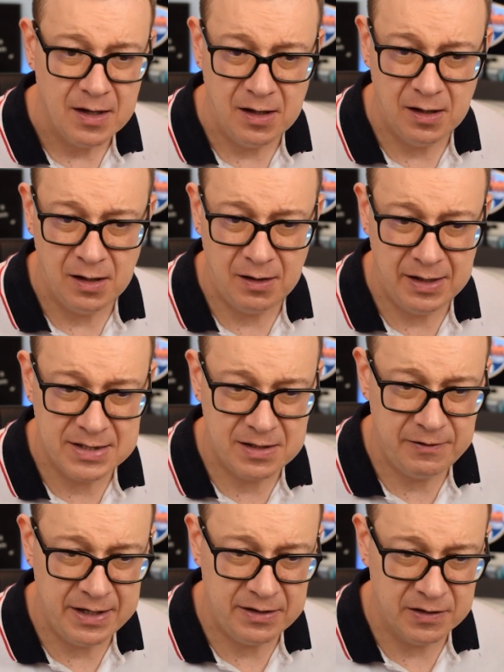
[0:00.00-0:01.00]
Uh, let's
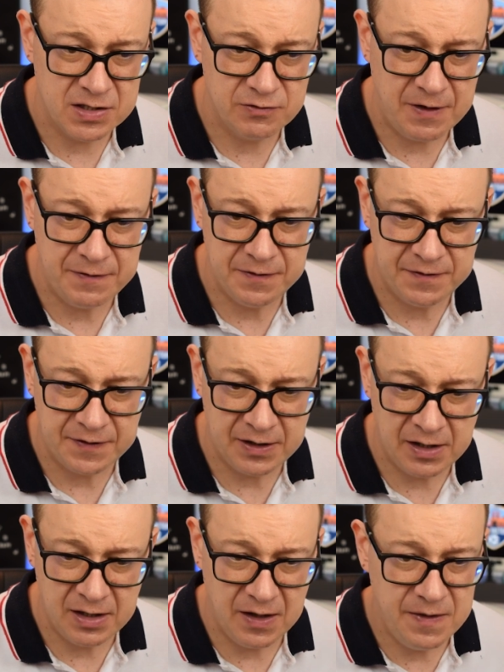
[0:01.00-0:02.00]
create a Swift
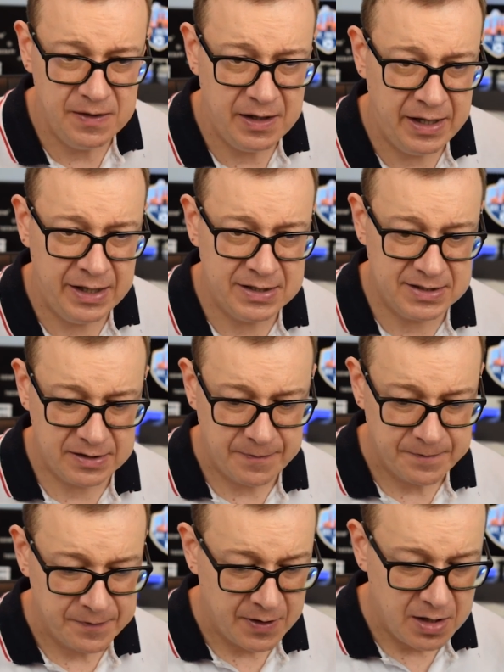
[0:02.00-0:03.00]
file. Next,
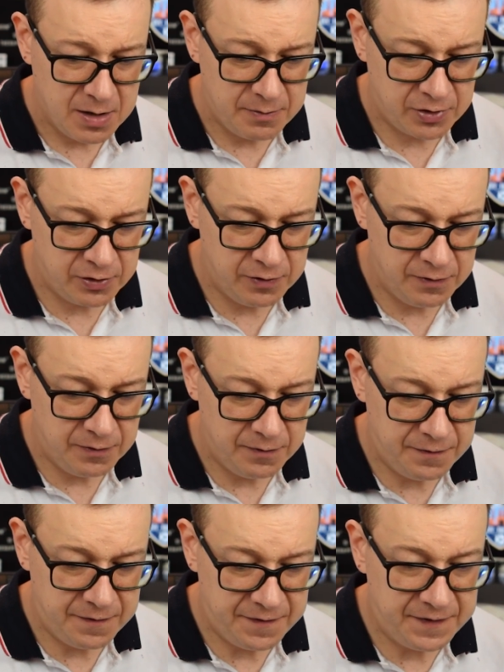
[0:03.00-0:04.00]

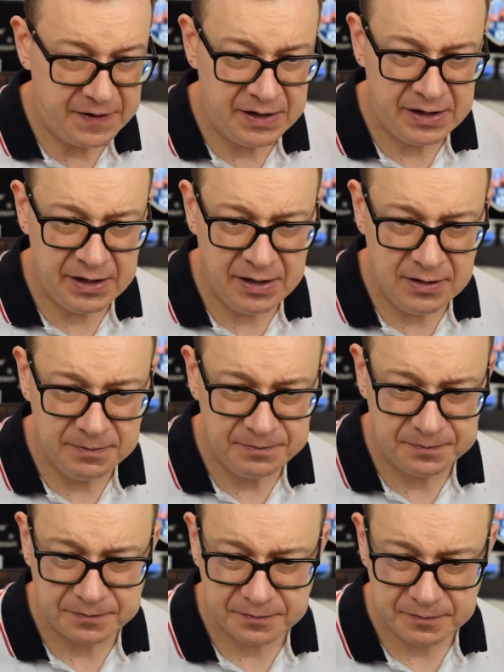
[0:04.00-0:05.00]
profile.
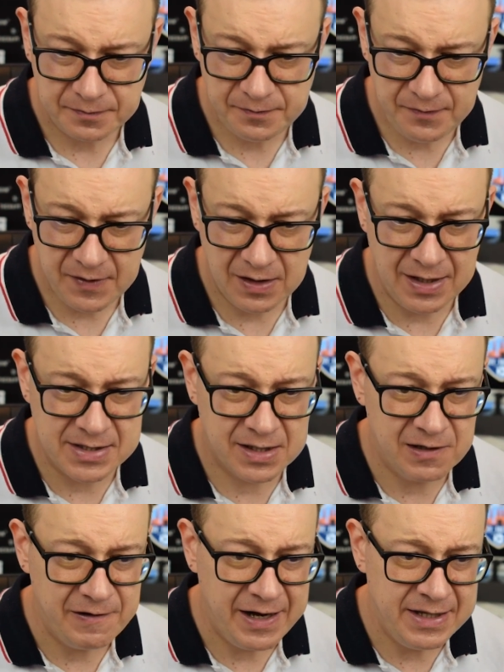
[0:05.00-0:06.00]
Let's
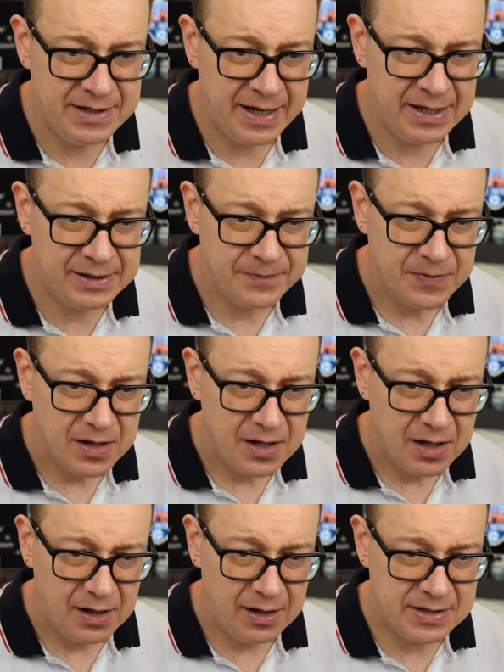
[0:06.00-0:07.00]
create that.
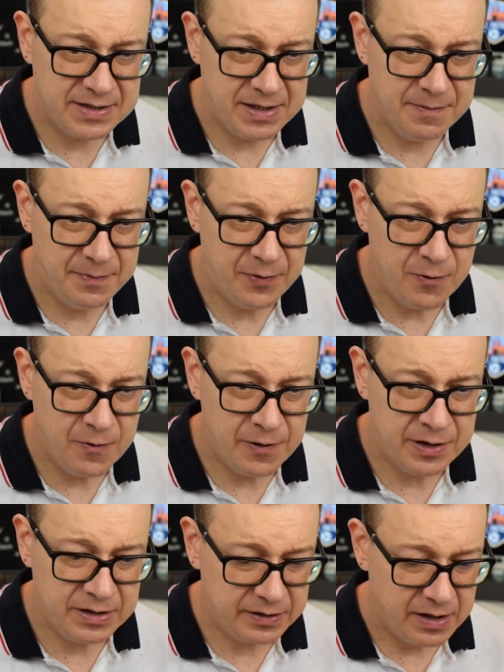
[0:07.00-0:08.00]
Let's
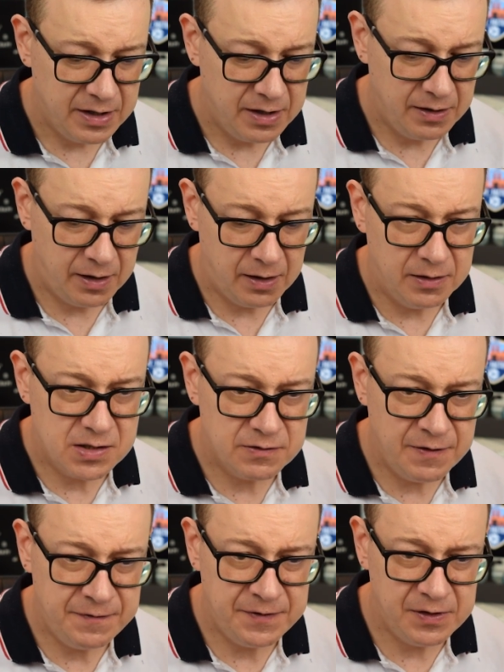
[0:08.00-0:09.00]
import Uh, a
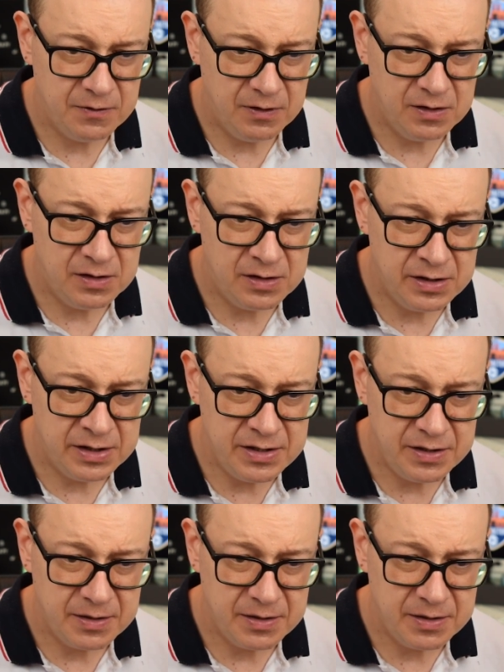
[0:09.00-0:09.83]
SwiftUI,